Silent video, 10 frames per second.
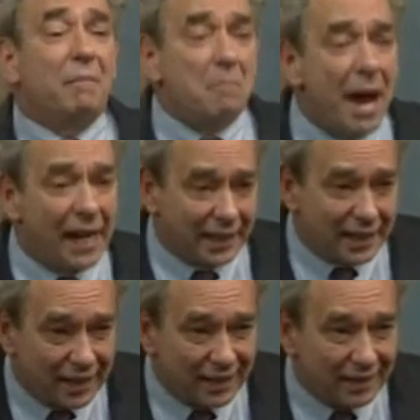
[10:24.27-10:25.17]
meant
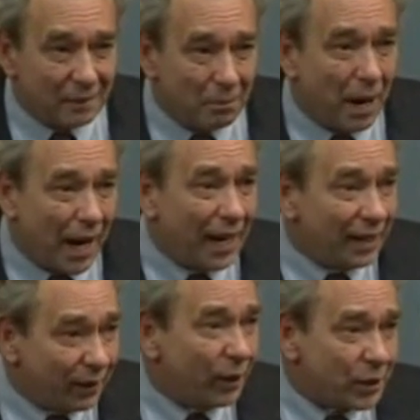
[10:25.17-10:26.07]
by
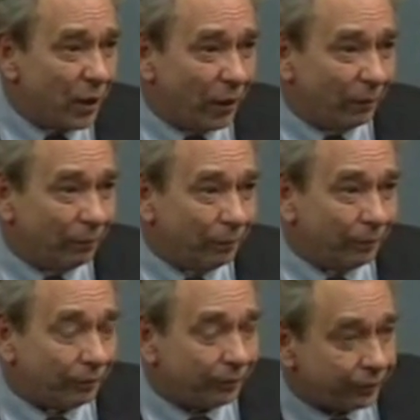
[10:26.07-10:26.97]
the term.
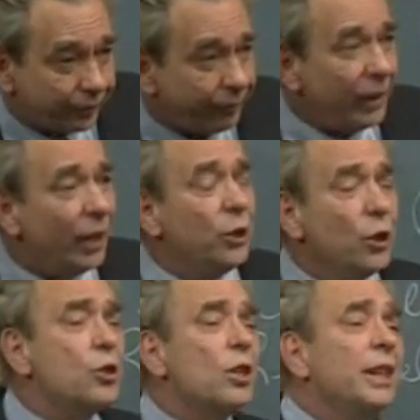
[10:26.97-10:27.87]

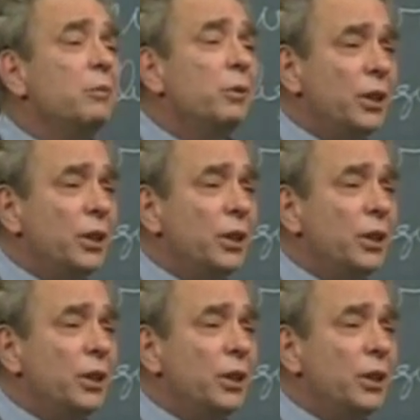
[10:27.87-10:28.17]
Usually we